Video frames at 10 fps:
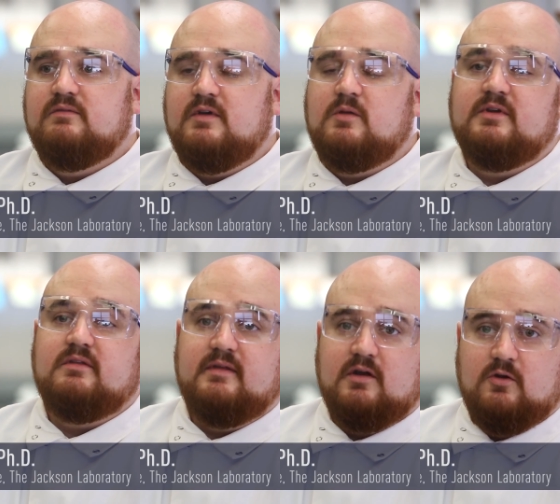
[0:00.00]

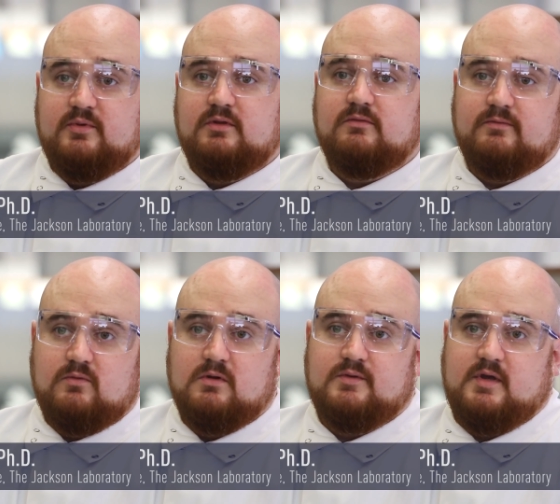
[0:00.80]
developing therapies
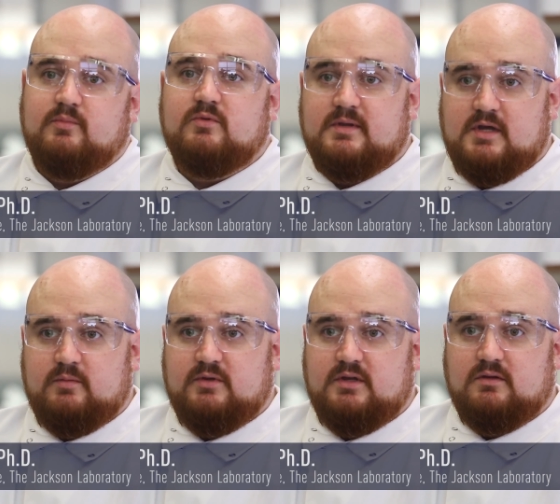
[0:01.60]
for type 1
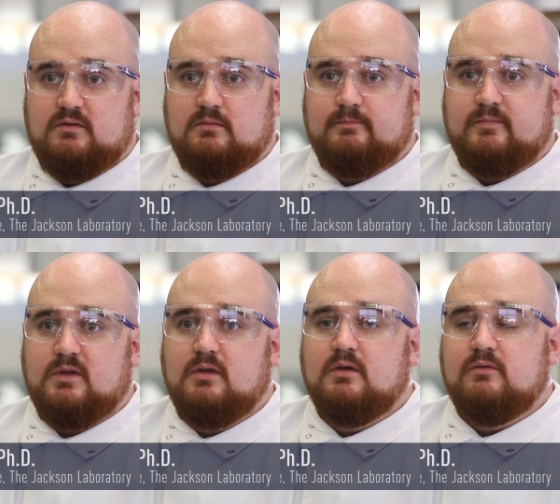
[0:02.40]
diabetes.
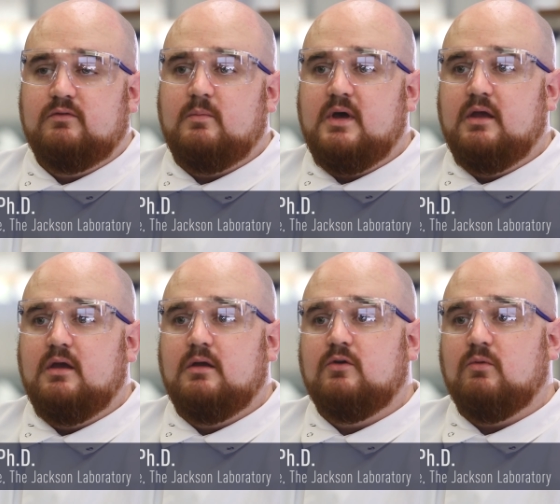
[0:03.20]
So
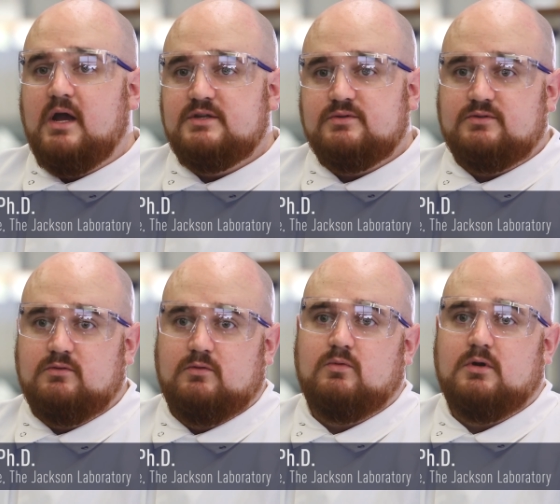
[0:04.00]
my graduate
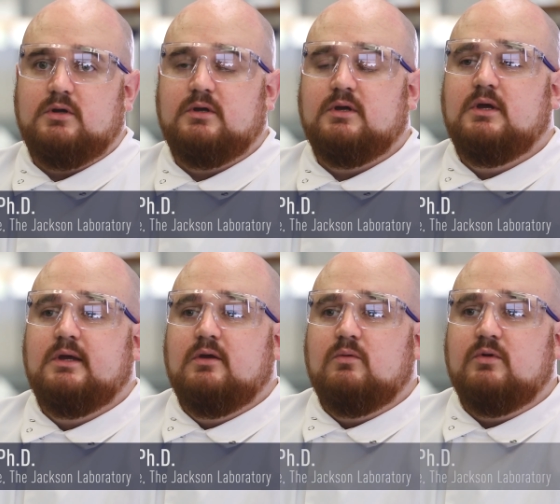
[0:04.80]
school work
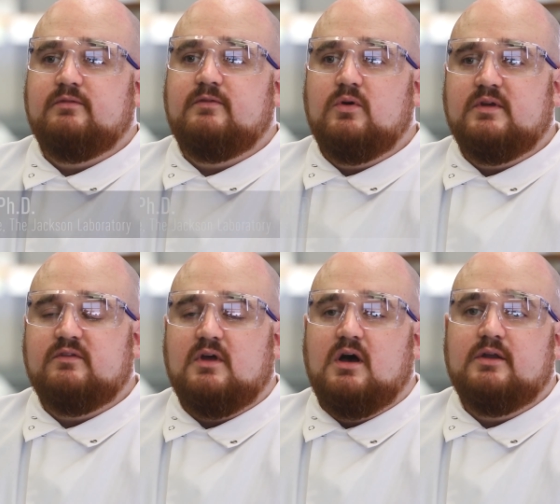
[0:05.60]
was
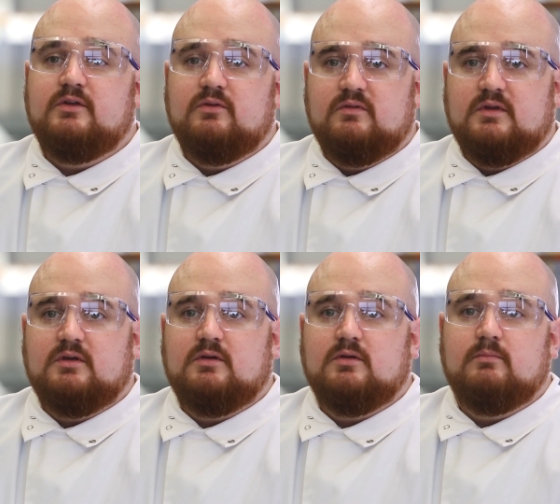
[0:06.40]
focused on
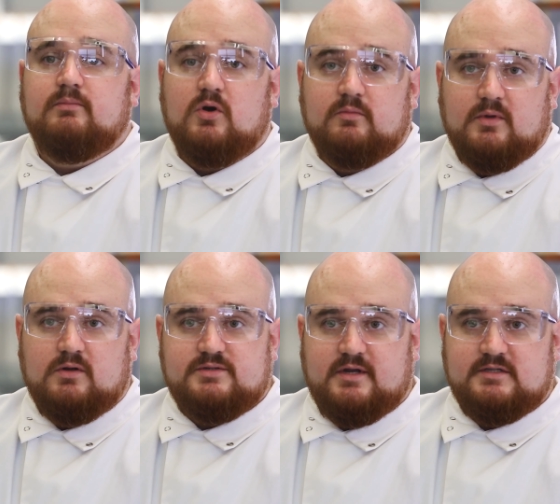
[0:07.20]
using bone
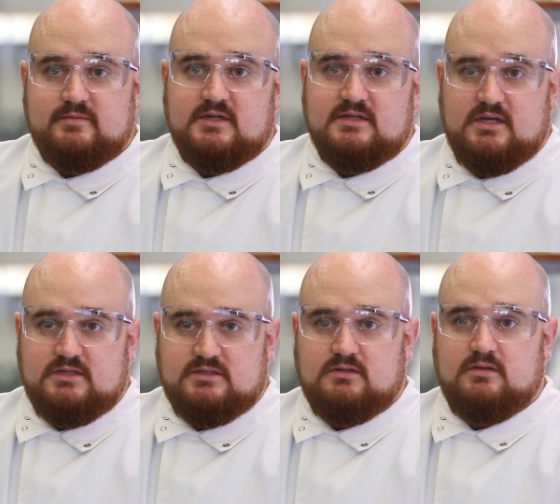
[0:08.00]
marrow
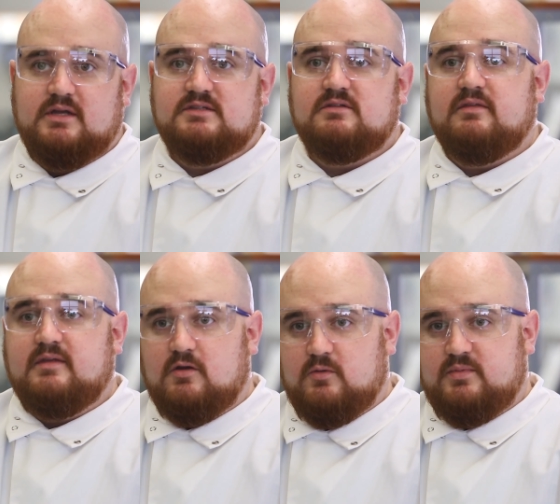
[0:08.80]
transplantation as a
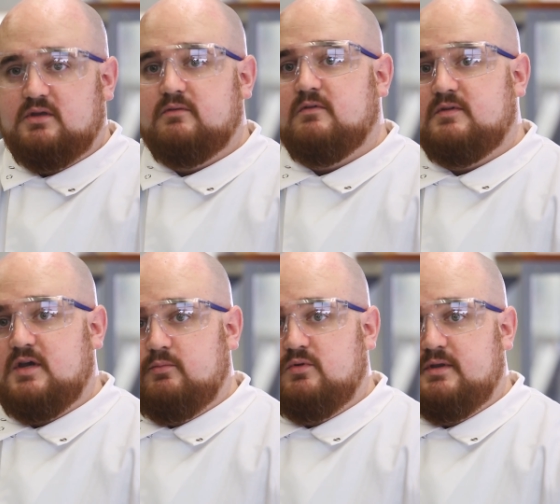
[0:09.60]
therapy for
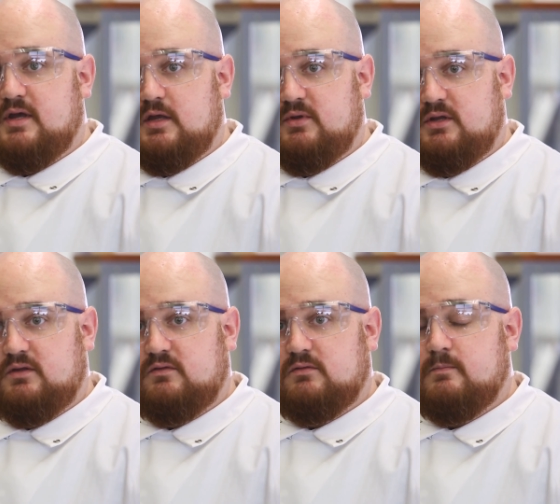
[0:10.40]
type 1
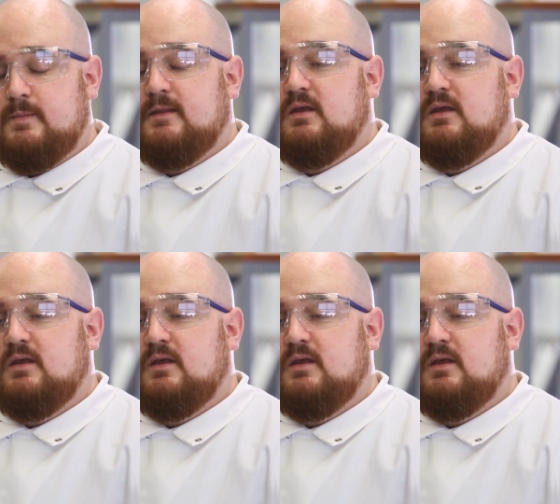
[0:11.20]
diabetes.